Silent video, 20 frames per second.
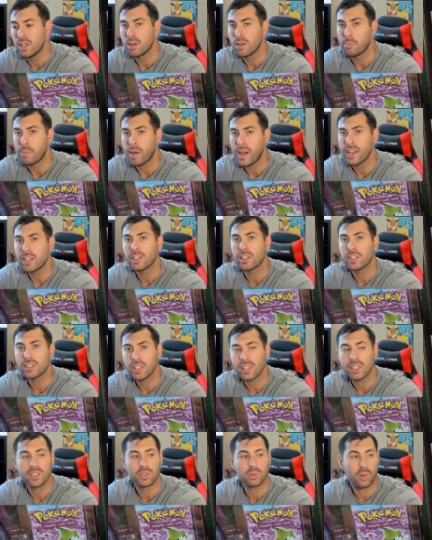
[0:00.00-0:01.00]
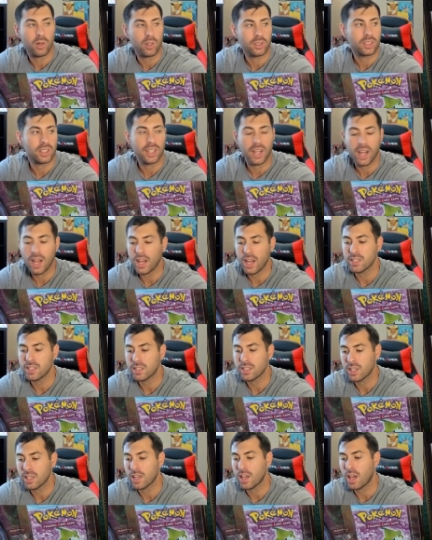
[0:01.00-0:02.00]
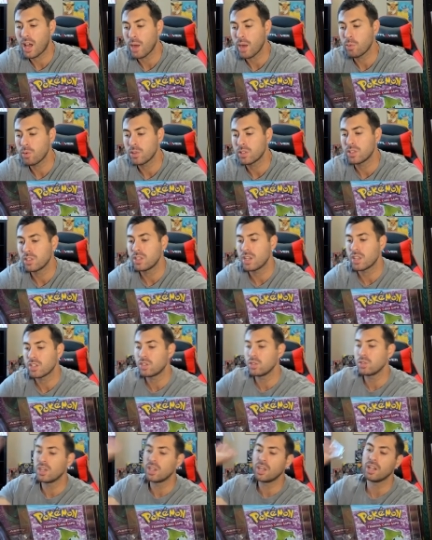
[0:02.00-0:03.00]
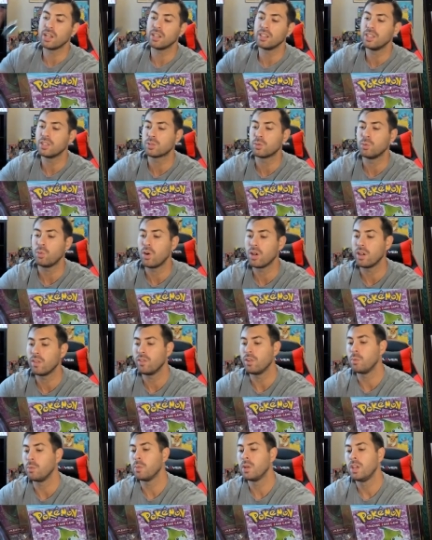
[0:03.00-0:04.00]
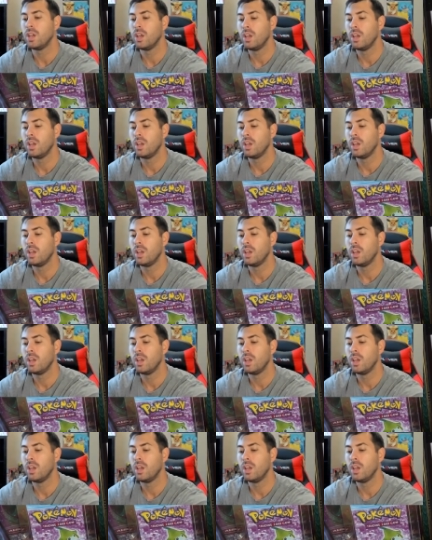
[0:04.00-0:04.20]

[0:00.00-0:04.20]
Binder, I think, is worth it, guys. I would suggest you getting at least one of them.